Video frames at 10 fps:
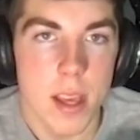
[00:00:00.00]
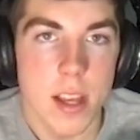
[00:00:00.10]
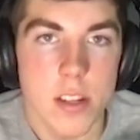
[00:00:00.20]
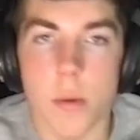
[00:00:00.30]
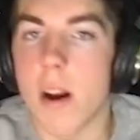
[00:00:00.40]

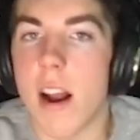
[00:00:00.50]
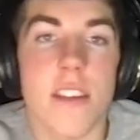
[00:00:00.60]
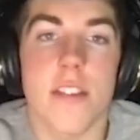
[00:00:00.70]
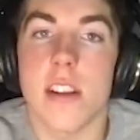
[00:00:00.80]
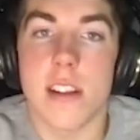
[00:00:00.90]
to where
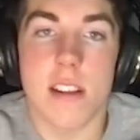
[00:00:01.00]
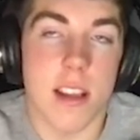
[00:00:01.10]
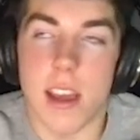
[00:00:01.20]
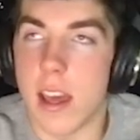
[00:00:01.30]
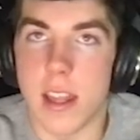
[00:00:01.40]
I think,
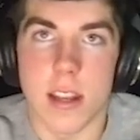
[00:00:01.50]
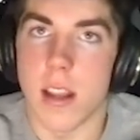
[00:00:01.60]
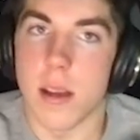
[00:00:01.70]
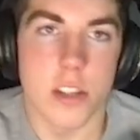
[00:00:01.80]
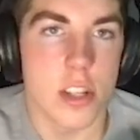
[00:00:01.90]

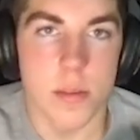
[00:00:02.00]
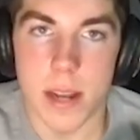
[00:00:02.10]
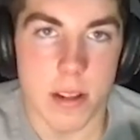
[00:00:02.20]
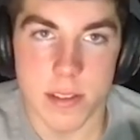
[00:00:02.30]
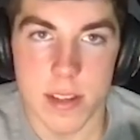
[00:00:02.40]
and she's
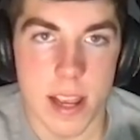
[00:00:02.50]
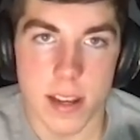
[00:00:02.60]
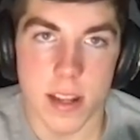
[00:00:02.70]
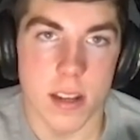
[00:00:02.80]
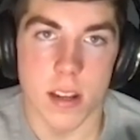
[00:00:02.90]
been
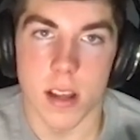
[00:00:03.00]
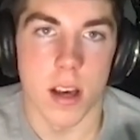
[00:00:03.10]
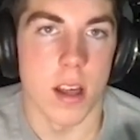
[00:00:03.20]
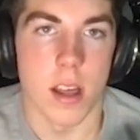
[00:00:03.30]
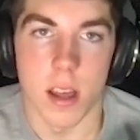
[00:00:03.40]
outstanding
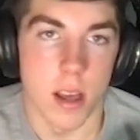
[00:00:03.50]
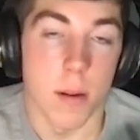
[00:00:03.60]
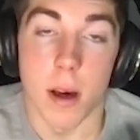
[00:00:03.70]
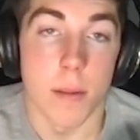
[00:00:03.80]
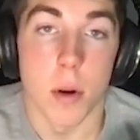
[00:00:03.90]

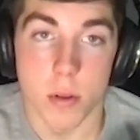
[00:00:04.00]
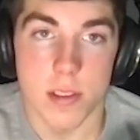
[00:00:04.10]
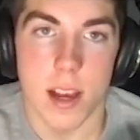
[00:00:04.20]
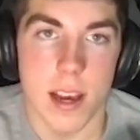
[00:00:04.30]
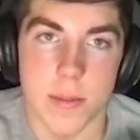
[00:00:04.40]
on both
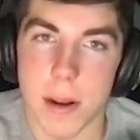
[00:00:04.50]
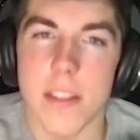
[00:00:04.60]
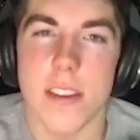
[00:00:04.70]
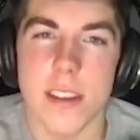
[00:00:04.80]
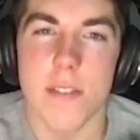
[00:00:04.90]
sides, but I
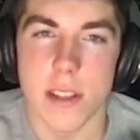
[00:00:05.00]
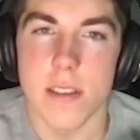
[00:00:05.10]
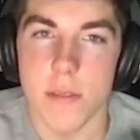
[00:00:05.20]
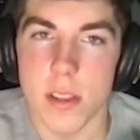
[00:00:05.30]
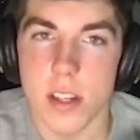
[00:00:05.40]
think
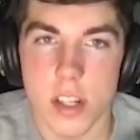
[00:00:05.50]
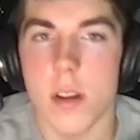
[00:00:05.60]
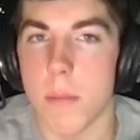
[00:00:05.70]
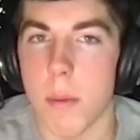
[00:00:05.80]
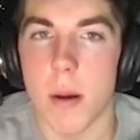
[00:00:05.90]
defensively she
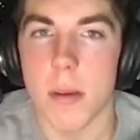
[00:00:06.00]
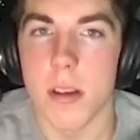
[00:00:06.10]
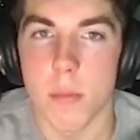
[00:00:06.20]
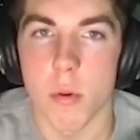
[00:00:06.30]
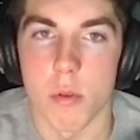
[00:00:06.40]
can probably
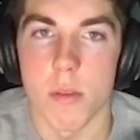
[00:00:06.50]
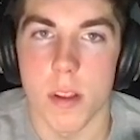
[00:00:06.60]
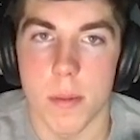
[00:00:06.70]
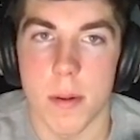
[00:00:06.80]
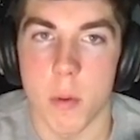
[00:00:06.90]
improve a
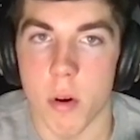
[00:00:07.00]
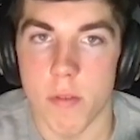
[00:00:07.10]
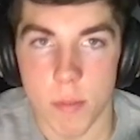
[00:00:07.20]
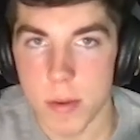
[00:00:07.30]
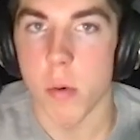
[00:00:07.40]
little bit more
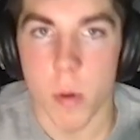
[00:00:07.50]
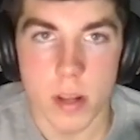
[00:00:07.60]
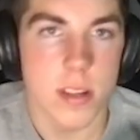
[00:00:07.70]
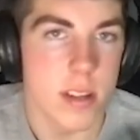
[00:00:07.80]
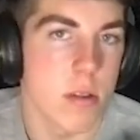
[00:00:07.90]
from year
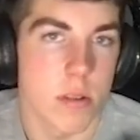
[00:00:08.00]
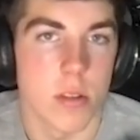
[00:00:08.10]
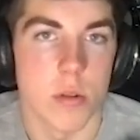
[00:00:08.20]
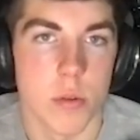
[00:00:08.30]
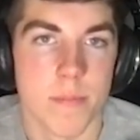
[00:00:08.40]
1 to year
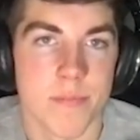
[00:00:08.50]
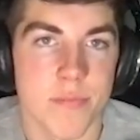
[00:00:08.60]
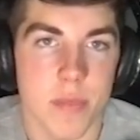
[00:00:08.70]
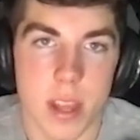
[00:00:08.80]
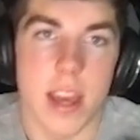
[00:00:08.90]
2,
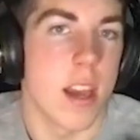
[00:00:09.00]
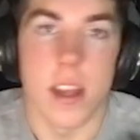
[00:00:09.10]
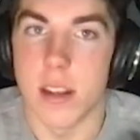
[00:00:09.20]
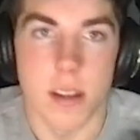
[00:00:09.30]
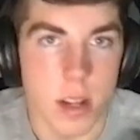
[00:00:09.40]

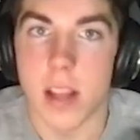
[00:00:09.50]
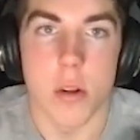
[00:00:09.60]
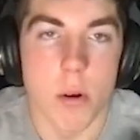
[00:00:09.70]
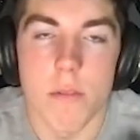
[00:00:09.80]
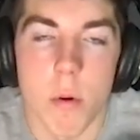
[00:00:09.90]
and
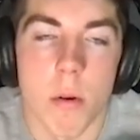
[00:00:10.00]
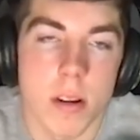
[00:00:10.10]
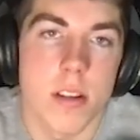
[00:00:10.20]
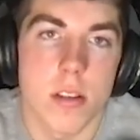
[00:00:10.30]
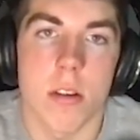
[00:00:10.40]
going forward
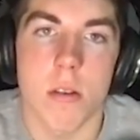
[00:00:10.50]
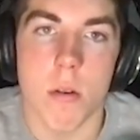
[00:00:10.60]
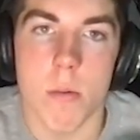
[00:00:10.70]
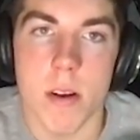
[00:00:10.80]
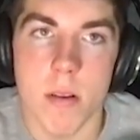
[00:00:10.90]
into her
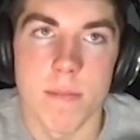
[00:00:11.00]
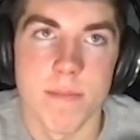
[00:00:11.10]
career,